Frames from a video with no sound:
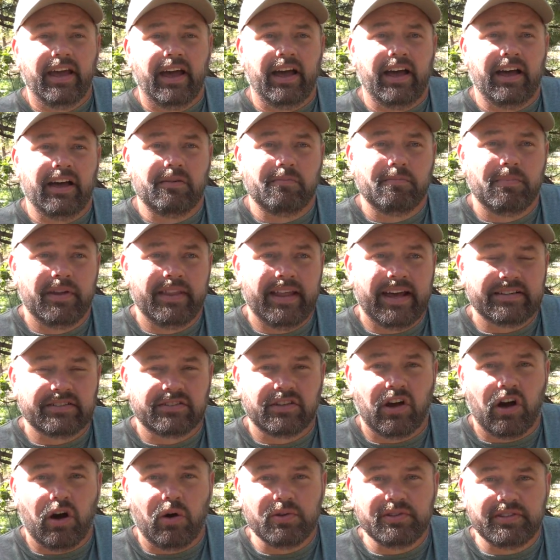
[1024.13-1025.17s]
Um, but that's
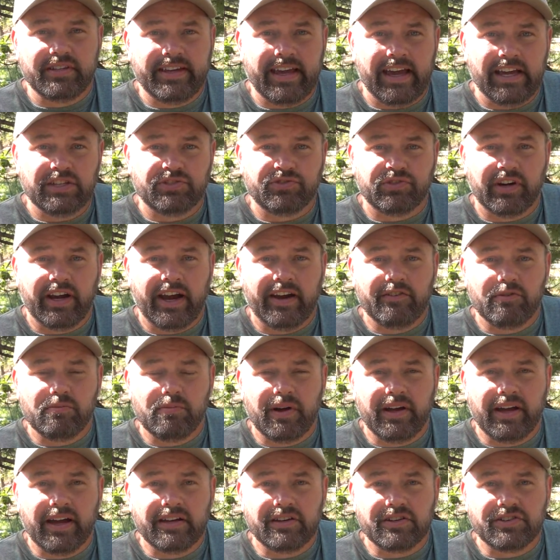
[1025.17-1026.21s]
not always the case for
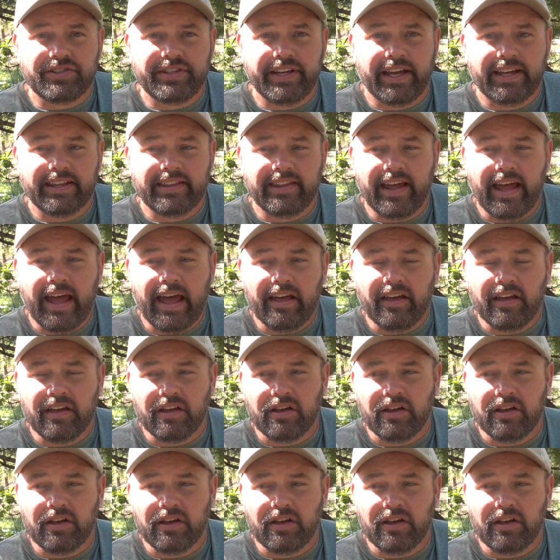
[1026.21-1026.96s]
everybody. I understand that.